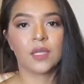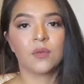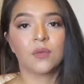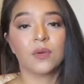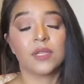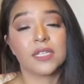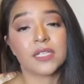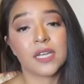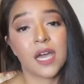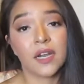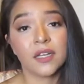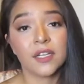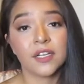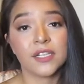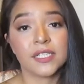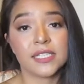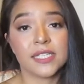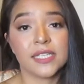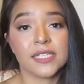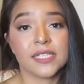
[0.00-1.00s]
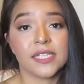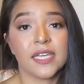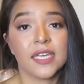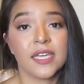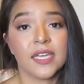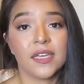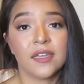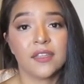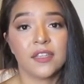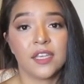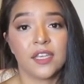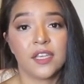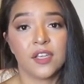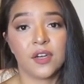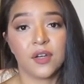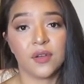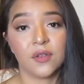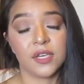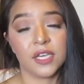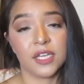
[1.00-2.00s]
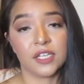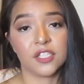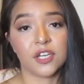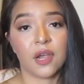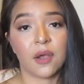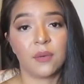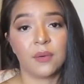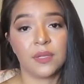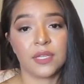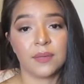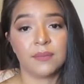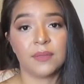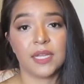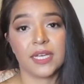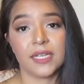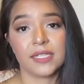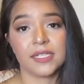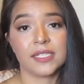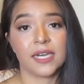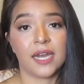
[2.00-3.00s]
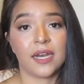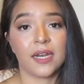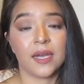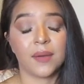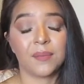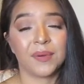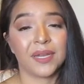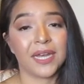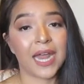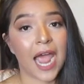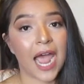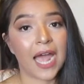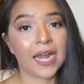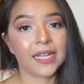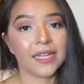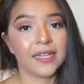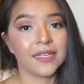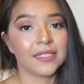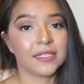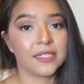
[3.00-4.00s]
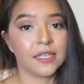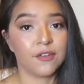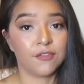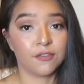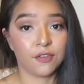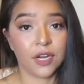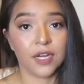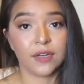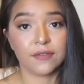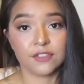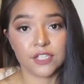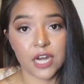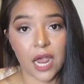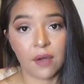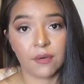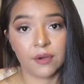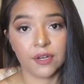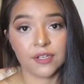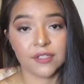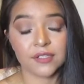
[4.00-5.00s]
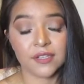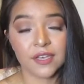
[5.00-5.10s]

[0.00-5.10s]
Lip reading: With a toddler, it's easy. You know, you can shower with them, they can stand up, but Addie is afraid of showers.